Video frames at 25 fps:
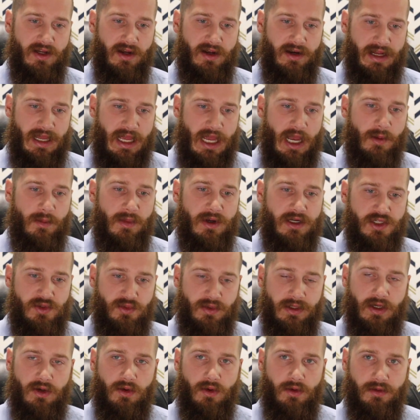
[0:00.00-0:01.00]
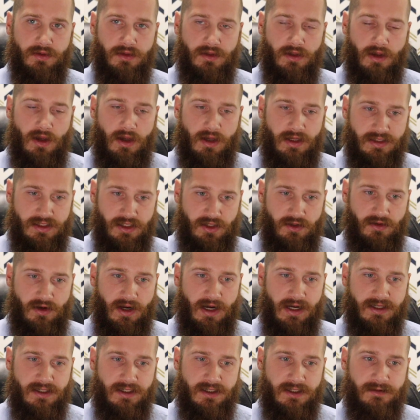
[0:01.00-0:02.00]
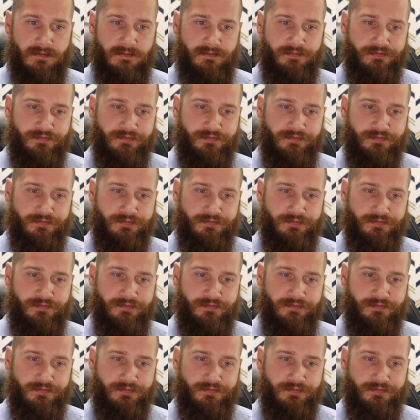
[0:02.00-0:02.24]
on how much we hold on to Christ.